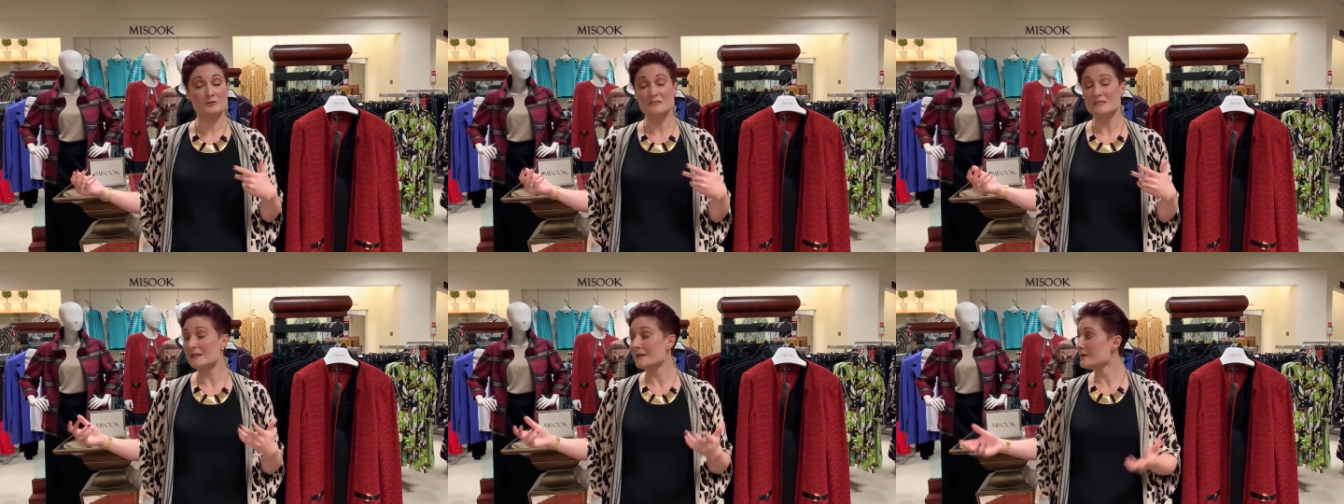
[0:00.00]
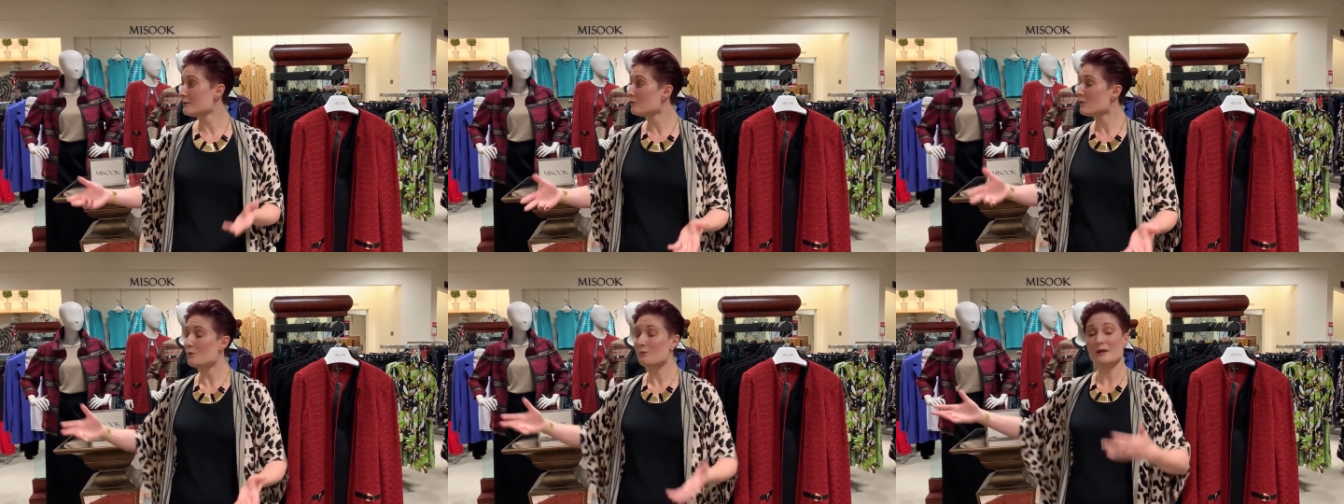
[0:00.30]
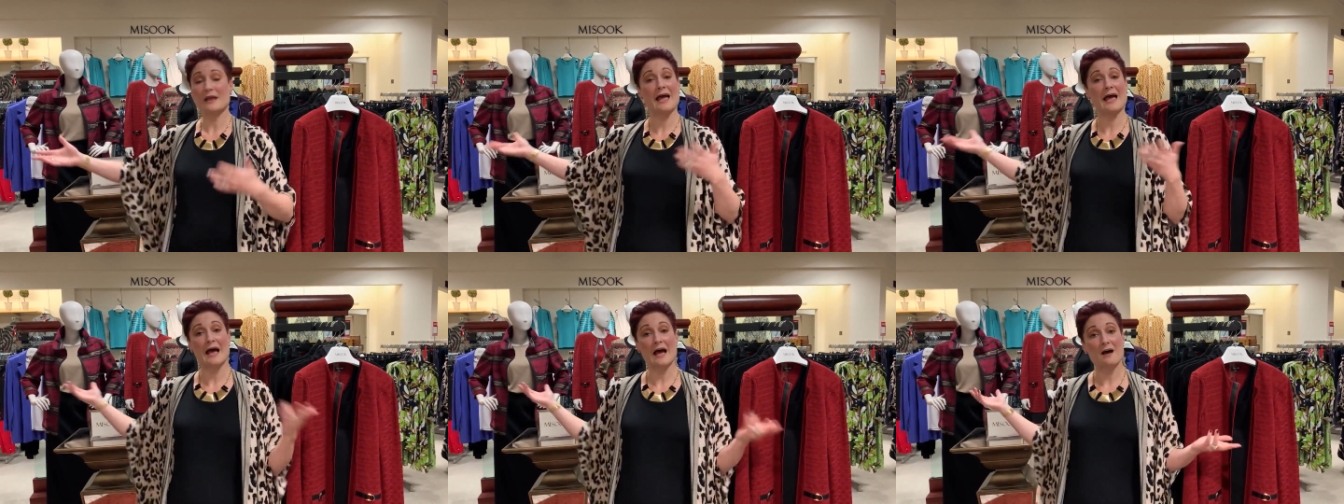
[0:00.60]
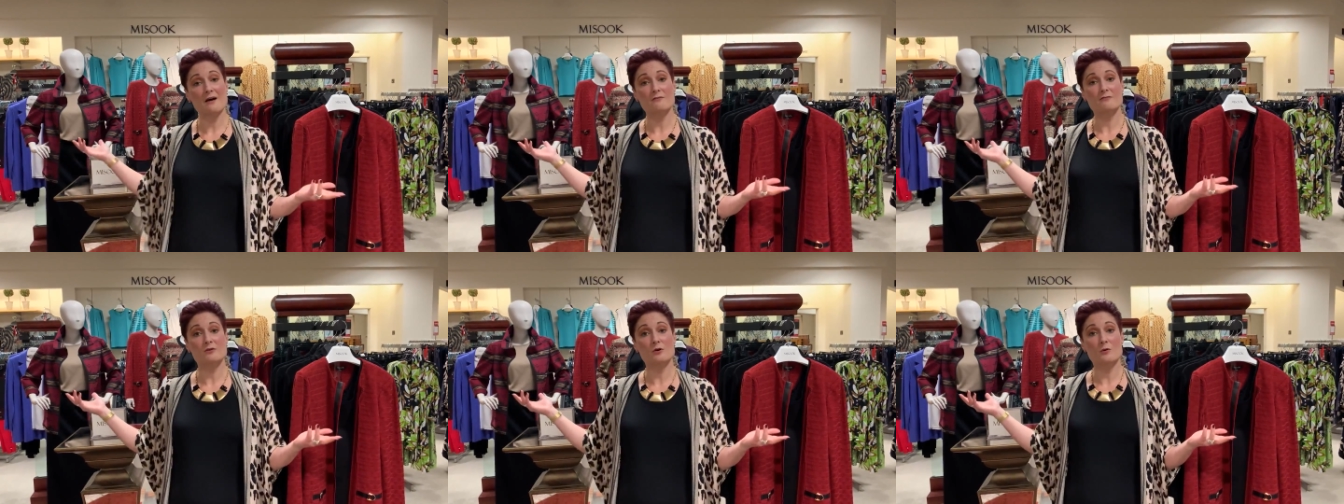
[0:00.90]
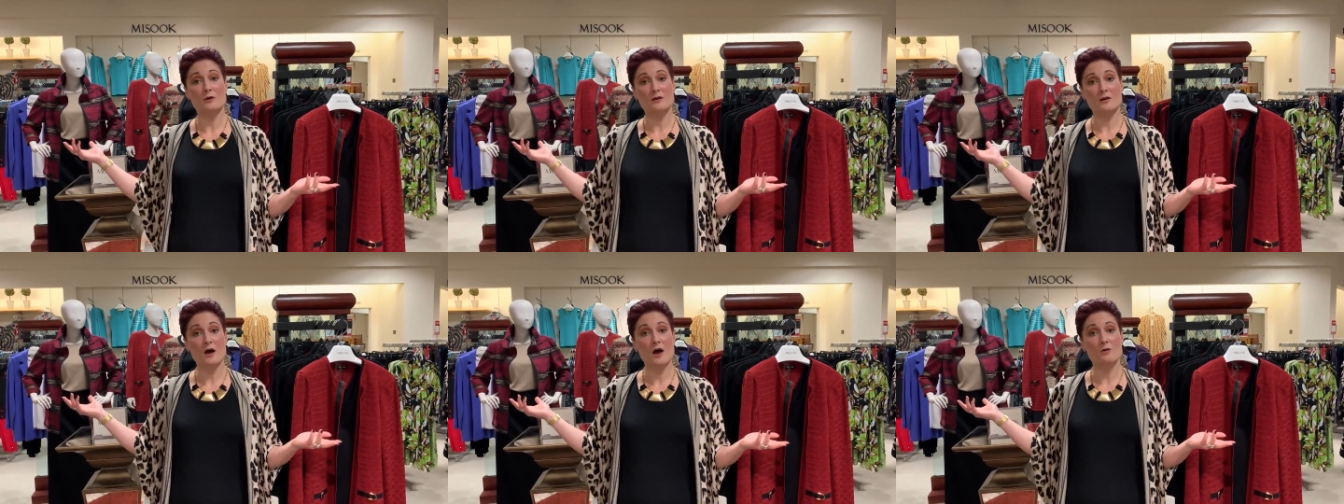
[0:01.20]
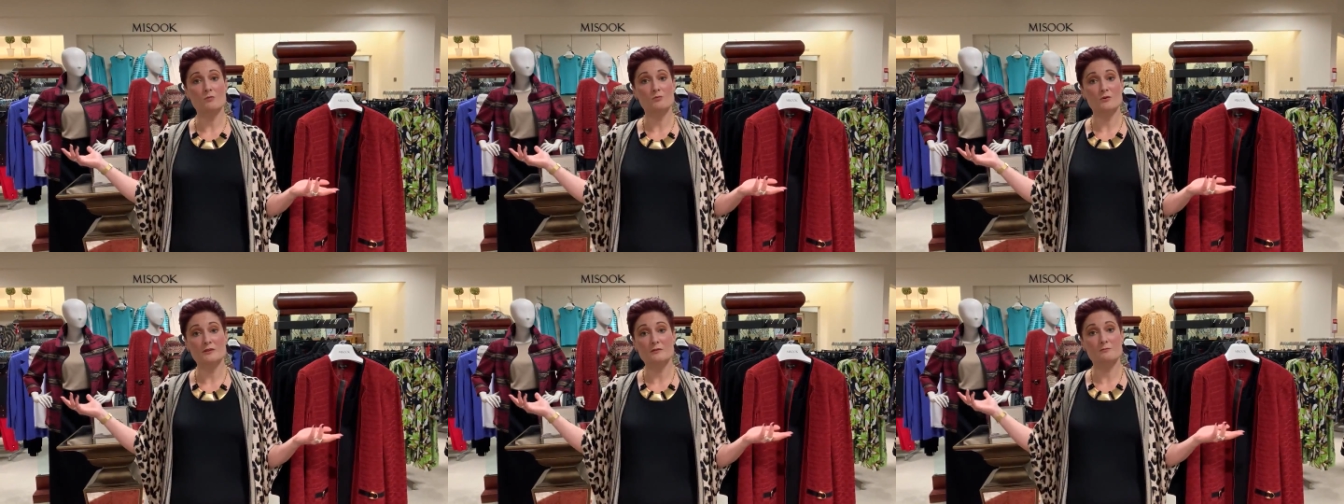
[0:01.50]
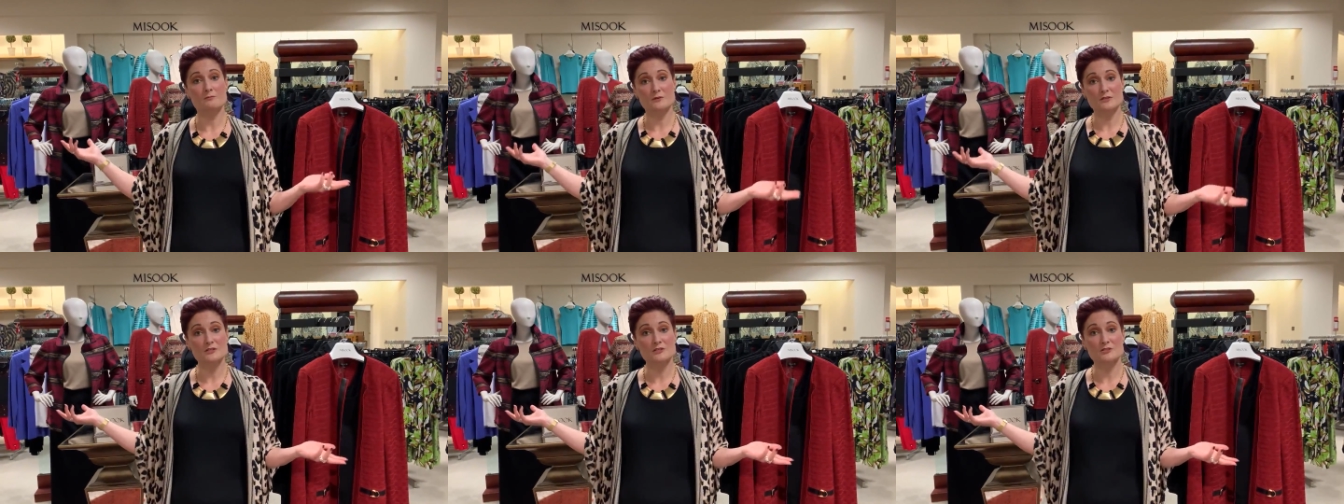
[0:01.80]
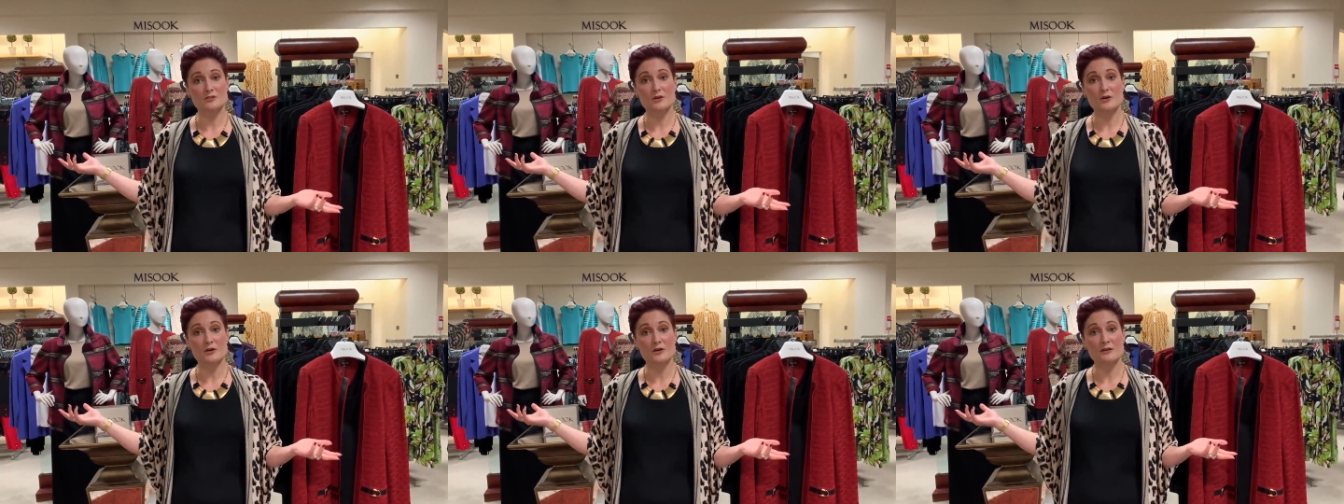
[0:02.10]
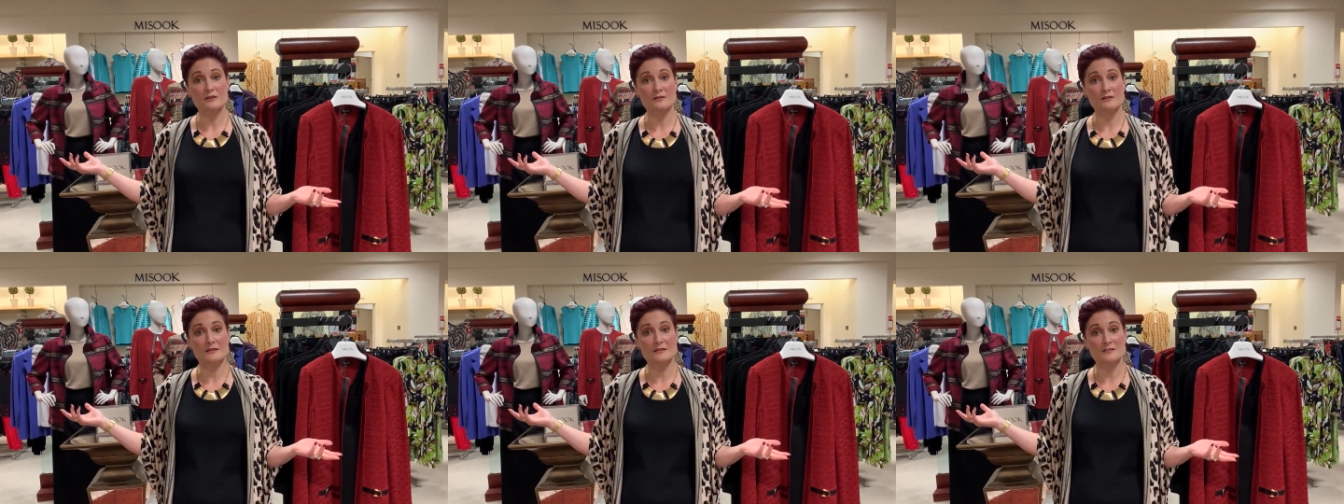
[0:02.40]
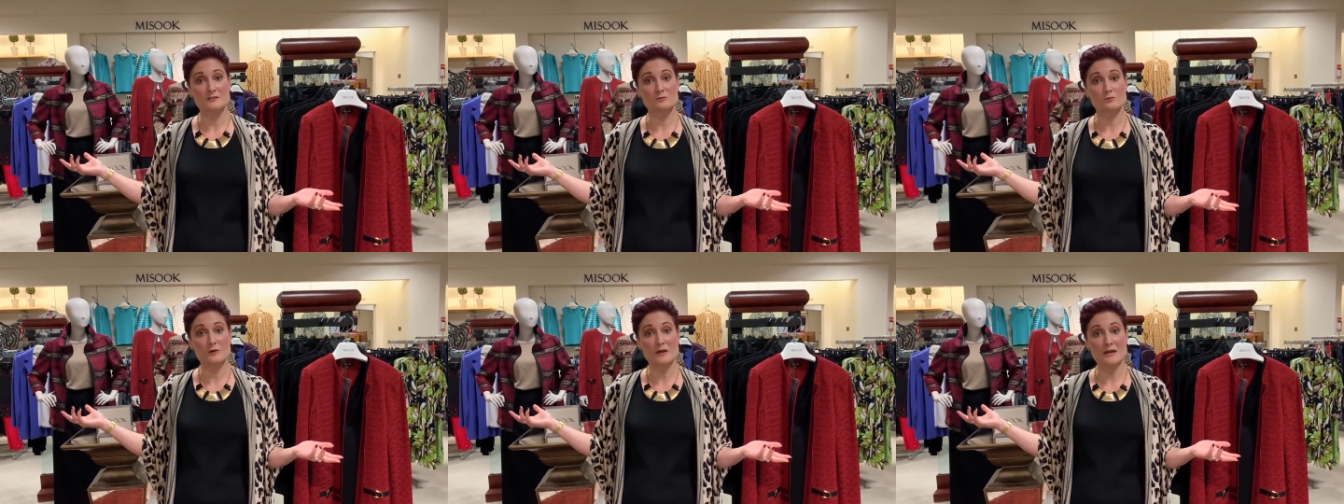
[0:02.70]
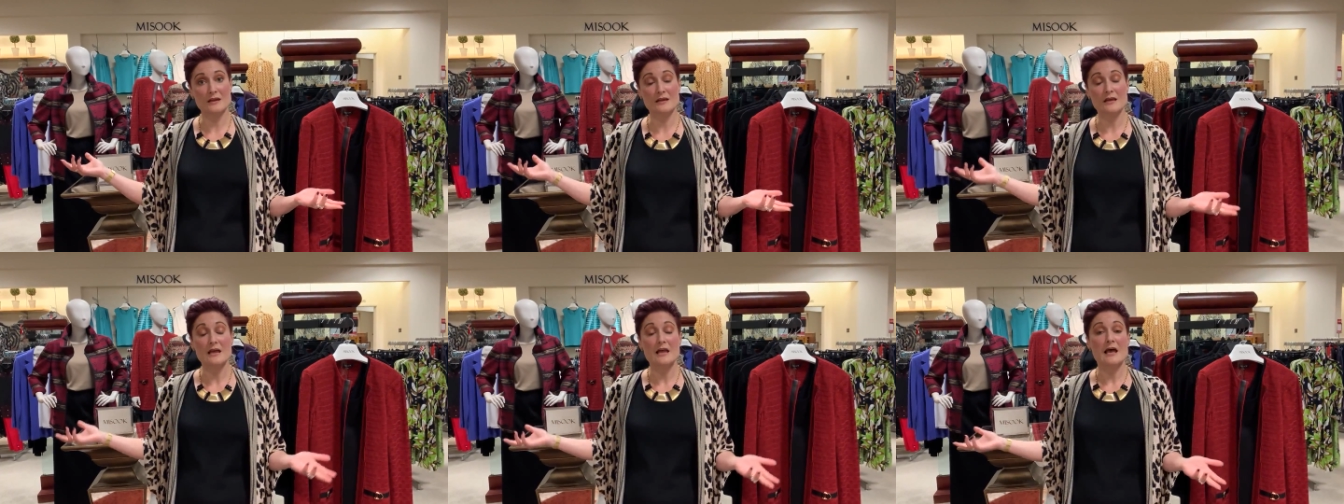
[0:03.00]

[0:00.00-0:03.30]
see what we have going on with Misook this week.